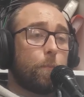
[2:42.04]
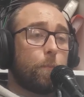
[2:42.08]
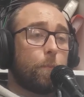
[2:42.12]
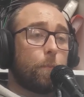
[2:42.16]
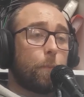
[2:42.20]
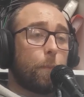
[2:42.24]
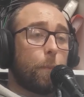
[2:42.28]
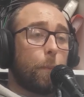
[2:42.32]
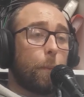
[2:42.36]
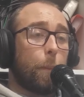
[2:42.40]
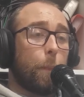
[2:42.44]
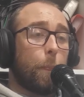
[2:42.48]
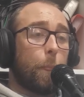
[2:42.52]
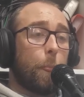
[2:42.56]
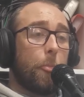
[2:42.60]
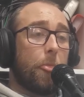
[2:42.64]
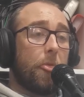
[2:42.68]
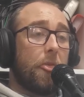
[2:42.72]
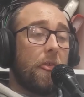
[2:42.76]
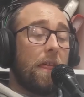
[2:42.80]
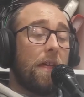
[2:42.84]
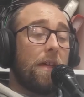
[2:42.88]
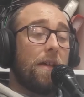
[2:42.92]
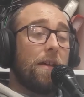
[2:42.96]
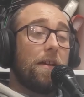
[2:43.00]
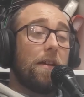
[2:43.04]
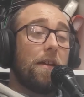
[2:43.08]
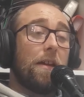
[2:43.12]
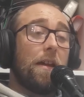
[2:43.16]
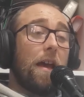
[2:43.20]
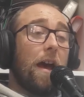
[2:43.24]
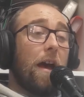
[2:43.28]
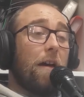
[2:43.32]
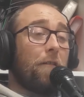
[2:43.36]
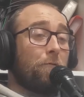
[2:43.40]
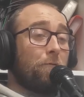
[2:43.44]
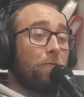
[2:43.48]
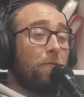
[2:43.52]

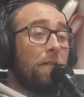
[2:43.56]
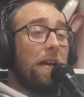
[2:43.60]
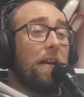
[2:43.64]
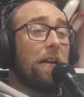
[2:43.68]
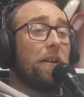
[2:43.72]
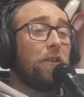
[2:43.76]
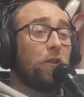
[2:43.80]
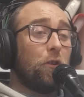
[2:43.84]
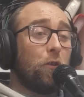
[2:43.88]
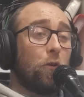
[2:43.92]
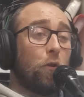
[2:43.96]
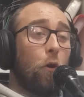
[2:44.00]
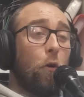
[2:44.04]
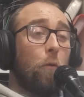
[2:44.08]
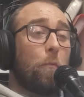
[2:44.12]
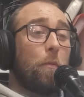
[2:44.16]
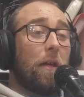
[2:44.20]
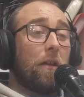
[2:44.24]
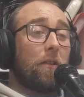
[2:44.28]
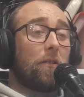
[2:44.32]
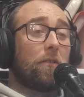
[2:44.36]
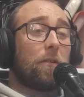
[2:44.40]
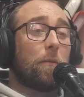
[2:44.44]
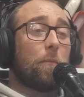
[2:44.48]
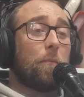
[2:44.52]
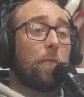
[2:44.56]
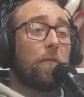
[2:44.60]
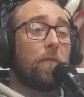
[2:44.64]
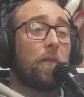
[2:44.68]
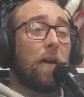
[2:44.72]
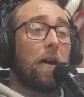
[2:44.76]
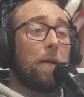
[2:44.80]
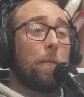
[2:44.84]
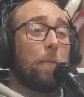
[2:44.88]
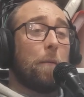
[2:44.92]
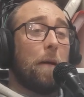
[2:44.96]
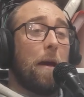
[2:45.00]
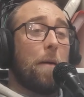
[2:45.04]
I really do hope that
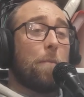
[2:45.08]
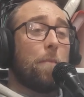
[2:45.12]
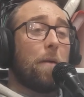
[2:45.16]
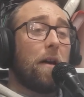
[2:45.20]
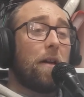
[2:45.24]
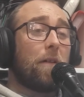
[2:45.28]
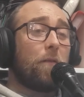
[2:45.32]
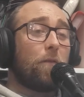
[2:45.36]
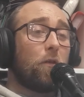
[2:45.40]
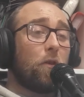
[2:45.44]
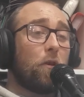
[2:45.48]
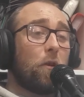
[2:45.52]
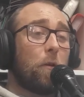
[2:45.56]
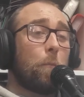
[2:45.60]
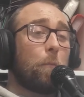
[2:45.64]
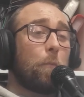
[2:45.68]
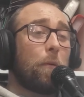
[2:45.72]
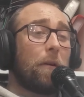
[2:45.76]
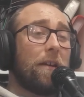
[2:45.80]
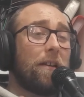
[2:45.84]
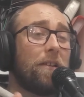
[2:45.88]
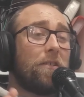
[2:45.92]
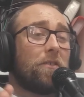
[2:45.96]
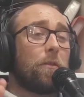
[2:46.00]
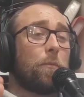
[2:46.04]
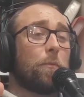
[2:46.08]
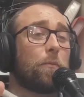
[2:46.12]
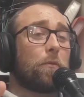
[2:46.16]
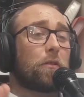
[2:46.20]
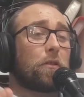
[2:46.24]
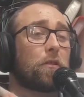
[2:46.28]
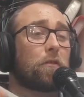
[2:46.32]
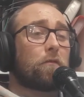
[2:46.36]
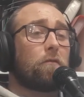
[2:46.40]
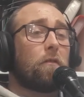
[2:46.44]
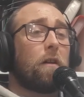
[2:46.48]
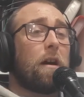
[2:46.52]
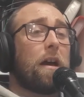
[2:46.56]
simplified BMI for you. Please
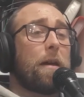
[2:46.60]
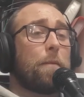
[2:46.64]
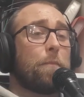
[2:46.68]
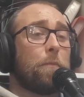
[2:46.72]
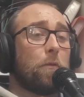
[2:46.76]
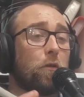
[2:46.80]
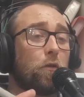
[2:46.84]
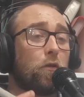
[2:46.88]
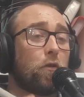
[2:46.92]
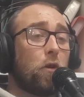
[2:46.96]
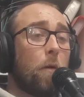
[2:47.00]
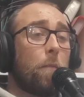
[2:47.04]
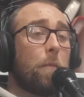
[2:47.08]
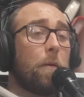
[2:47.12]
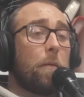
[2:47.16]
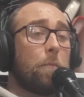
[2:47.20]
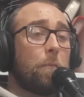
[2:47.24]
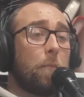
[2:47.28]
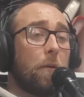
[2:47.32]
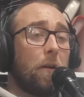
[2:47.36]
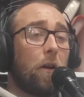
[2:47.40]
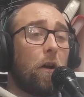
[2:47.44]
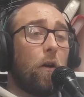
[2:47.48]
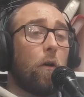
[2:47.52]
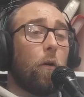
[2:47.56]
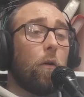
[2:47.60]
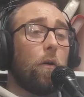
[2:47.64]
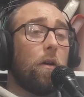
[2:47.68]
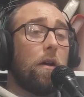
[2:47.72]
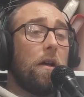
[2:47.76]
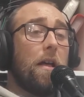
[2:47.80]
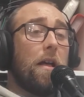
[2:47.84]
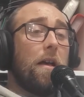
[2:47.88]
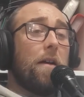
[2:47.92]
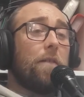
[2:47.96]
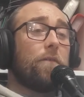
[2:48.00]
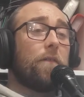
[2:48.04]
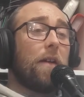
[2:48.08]
subscribe and comment
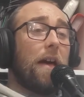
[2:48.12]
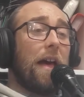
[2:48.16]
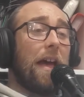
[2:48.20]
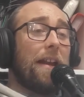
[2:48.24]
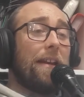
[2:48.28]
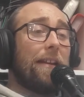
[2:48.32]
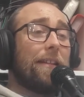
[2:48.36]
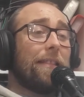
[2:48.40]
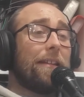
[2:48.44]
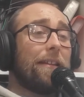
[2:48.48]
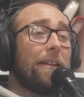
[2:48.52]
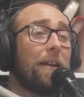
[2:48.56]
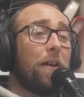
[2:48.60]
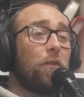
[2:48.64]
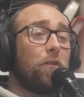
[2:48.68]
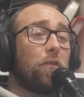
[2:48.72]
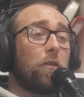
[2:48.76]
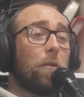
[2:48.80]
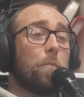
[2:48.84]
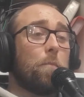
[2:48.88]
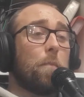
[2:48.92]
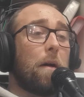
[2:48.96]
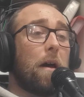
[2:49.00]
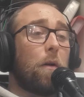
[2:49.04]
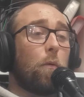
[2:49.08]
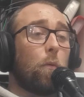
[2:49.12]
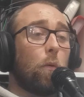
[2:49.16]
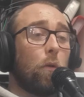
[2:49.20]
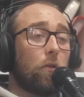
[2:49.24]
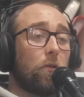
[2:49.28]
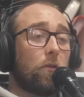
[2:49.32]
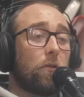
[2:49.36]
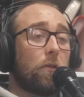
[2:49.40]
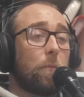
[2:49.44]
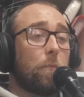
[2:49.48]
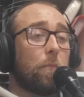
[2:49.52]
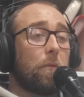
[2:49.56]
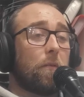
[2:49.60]
below for anything else you
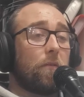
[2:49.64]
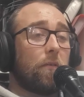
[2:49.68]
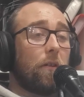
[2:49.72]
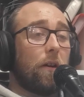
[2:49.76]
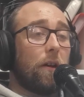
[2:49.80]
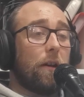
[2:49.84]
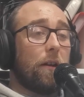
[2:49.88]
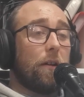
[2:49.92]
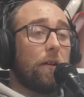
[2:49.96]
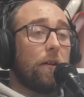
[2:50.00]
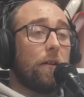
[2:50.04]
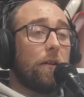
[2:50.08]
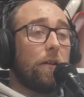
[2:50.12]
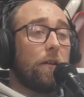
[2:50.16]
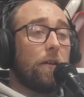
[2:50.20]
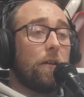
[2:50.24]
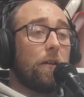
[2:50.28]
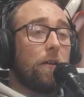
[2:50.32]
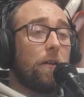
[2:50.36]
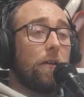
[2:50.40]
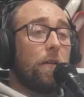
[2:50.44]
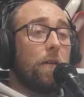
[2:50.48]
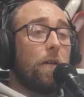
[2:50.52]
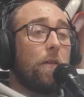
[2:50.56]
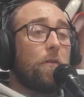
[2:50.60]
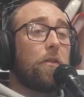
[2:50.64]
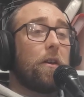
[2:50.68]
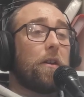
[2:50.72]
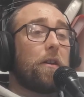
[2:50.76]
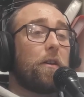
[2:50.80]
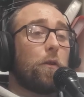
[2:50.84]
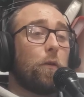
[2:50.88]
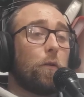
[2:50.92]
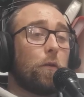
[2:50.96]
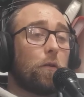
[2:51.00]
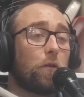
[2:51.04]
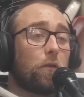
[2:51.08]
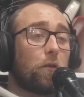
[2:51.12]
might want simplified.
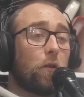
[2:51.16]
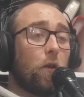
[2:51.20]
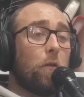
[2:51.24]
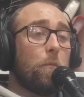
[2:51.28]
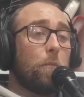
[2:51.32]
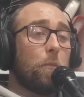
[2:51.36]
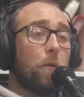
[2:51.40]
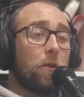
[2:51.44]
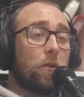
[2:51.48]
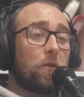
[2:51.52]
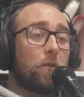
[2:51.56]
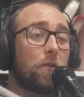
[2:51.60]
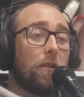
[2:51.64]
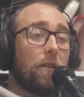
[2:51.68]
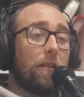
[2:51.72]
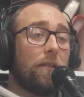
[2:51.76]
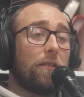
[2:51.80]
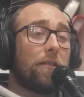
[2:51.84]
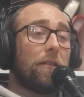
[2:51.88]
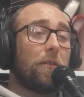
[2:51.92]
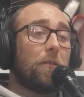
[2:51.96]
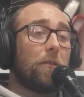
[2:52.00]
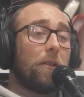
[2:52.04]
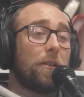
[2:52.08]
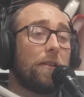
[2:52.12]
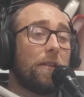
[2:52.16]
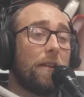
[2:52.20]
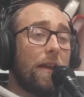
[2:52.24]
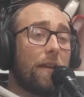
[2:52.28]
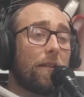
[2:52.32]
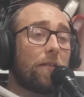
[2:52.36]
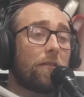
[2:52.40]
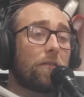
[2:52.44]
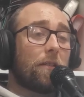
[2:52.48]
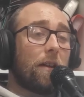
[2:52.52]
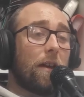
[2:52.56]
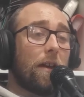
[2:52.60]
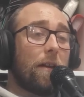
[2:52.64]
Thank you so much, and until the
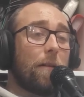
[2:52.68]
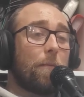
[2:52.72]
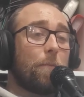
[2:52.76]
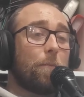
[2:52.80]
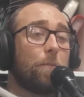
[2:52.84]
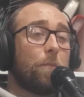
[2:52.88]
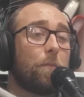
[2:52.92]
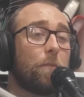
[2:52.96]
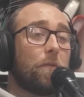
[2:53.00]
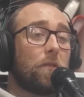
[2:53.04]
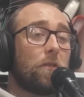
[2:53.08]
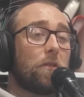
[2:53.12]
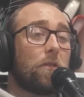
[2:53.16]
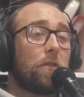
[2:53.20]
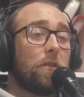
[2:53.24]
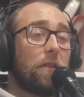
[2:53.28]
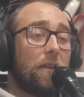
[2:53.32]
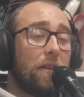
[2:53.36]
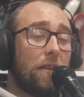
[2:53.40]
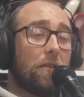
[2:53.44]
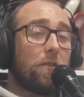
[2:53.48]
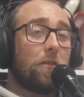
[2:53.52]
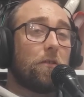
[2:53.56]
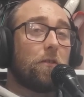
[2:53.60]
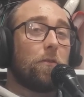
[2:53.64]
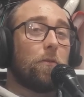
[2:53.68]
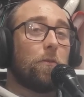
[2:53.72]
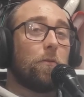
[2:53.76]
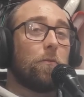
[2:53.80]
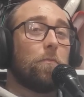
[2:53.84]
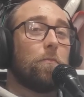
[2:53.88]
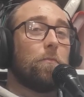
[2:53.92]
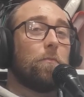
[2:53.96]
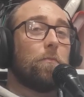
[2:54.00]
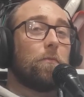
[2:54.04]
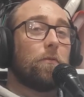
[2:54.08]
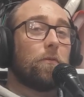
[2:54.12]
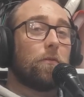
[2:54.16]
next time, see you
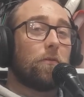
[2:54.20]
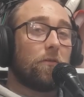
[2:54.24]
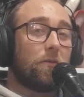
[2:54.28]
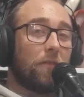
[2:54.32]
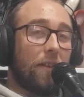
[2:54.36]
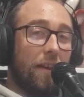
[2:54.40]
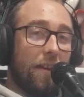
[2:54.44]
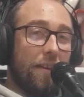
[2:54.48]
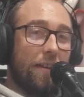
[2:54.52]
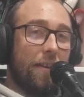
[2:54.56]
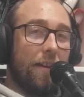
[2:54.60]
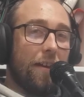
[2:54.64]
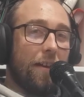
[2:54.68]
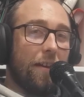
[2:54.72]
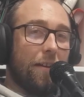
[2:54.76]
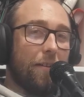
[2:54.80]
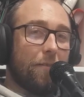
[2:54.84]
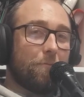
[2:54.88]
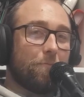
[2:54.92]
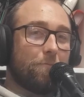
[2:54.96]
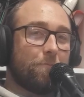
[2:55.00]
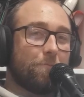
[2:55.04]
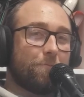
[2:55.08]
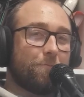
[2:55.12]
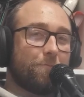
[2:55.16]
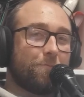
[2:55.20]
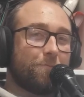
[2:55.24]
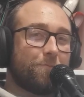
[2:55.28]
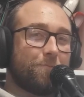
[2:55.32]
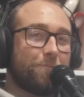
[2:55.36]
soon. Take care.